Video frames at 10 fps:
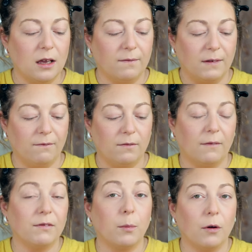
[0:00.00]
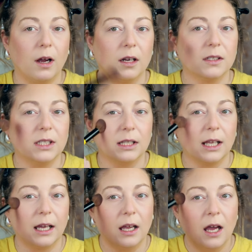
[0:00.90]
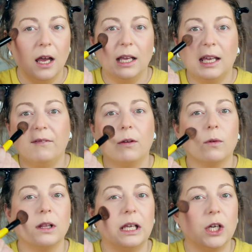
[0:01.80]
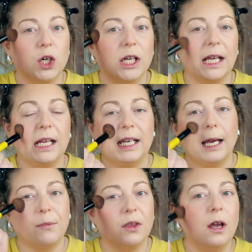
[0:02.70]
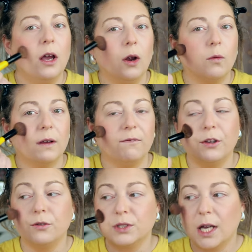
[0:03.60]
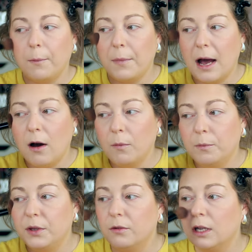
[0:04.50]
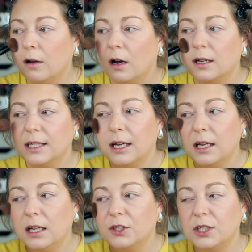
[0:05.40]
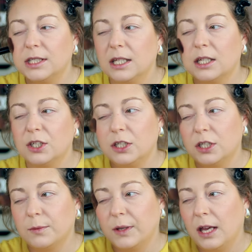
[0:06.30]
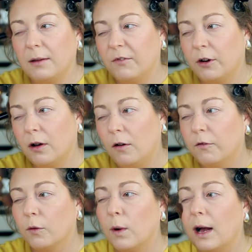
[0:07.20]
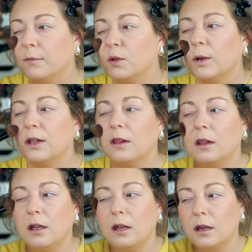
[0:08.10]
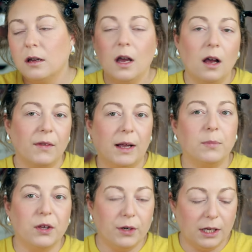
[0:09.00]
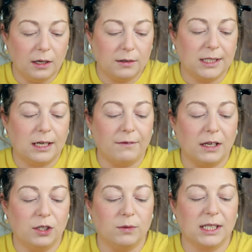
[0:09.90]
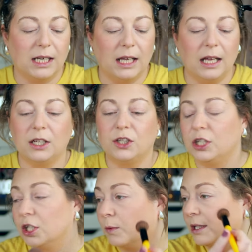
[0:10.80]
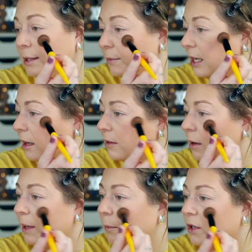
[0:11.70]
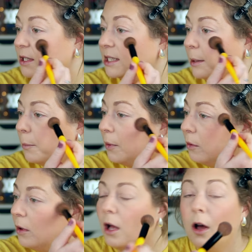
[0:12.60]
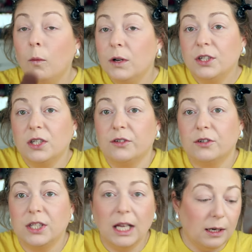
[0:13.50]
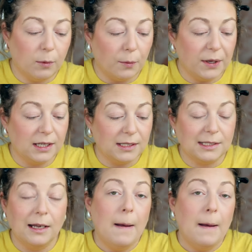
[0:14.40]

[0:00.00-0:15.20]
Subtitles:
of the product and like giving really good in-depth reviews about beauty content. And she said that she just became very overwhelmed with the like beauty stuff that she was getting in, and she just wants something a little bit more simple, which is understandable because